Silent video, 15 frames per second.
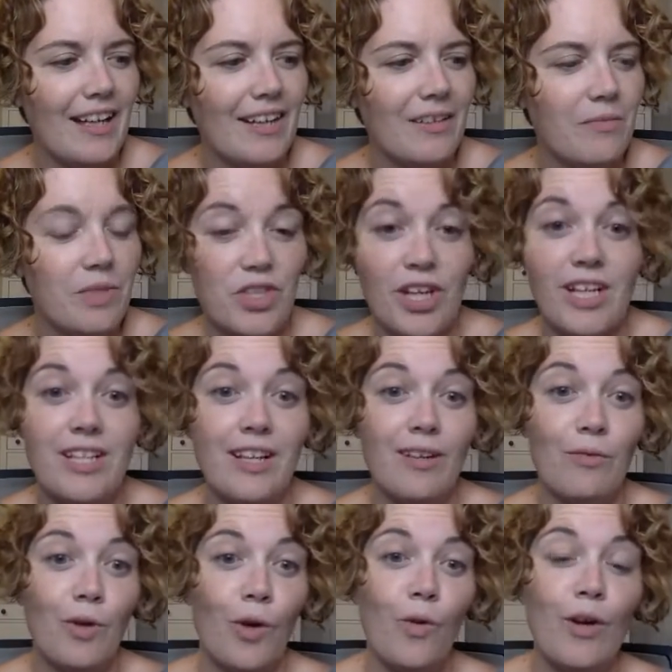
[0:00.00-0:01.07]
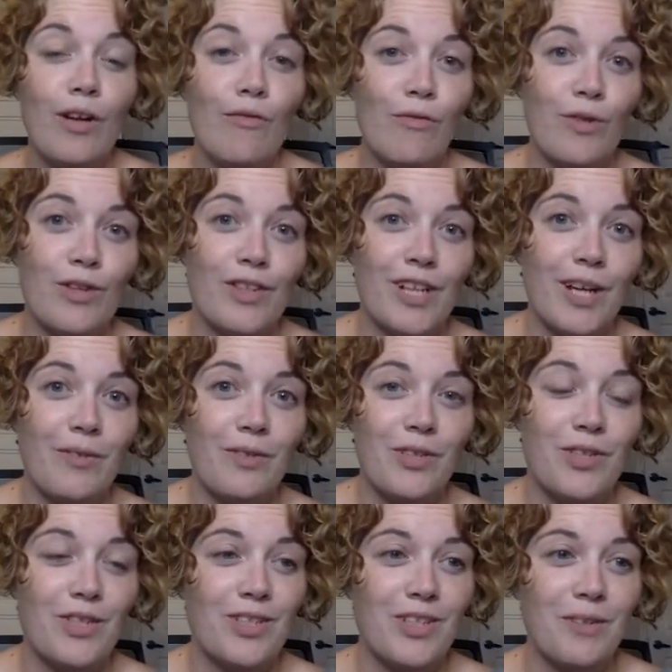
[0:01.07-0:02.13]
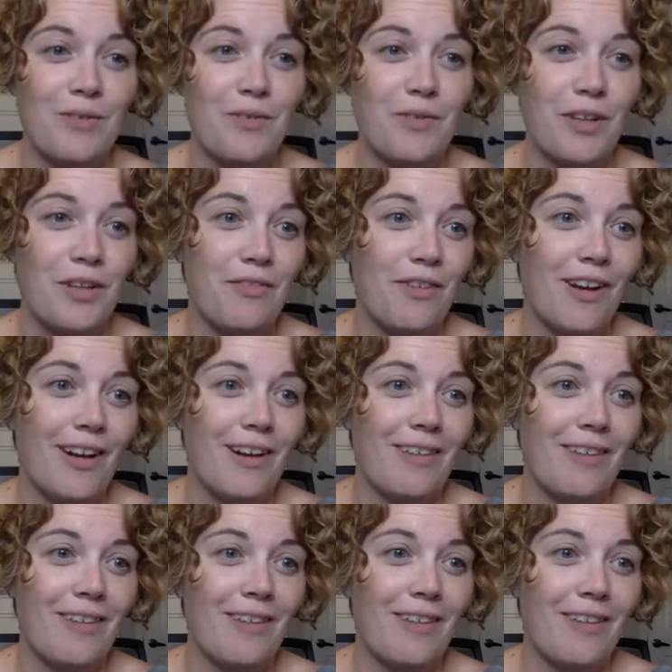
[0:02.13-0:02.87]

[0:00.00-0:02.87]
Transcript: which I did a recording for today, which is going to be really fun.